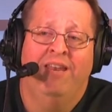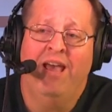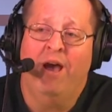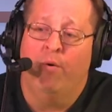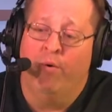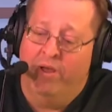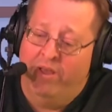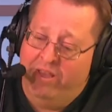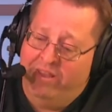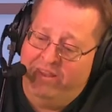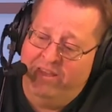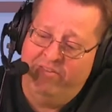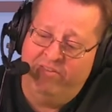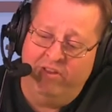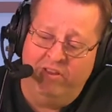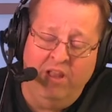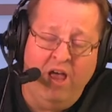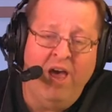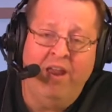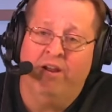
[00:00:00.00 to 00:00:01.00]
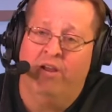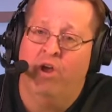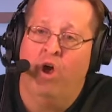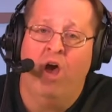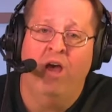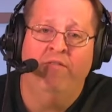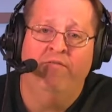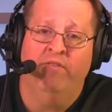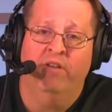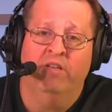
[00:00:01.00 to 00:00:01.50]
Now, there's a lot of
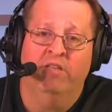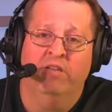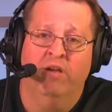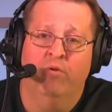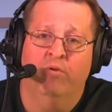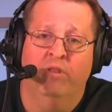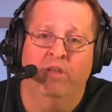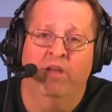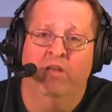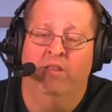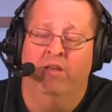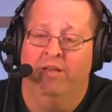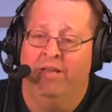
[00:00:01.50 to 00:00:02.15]
convicts out there,